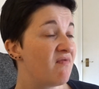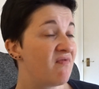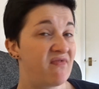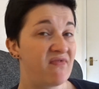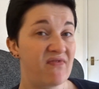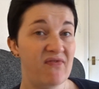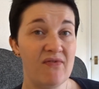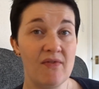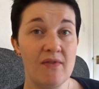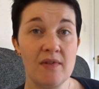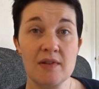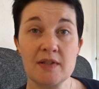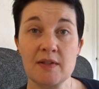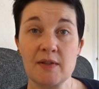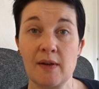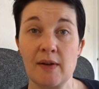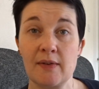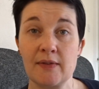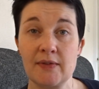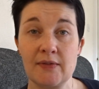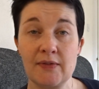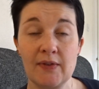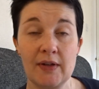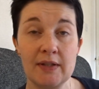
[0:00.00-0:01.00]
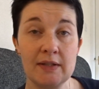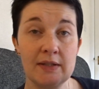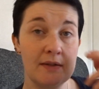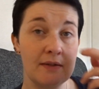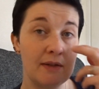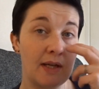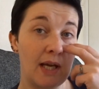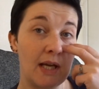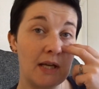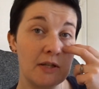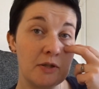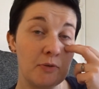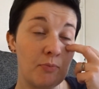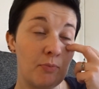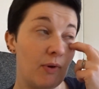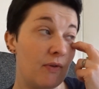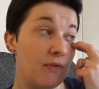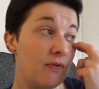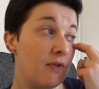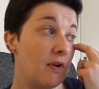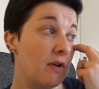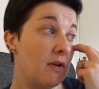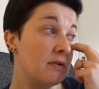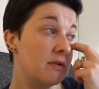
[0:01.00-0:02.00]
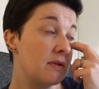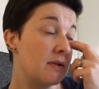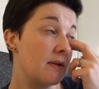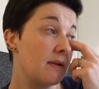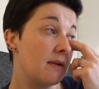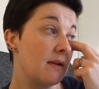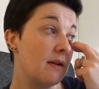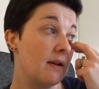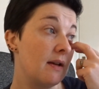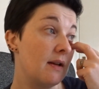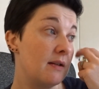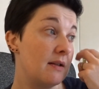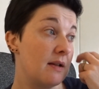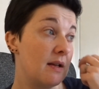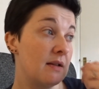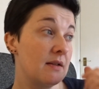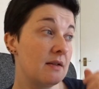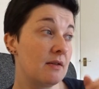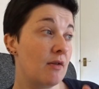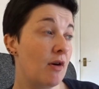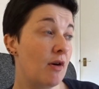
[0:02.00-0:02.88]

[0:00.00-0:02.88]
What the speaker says: So I'll have to find it on catch up if not. And then the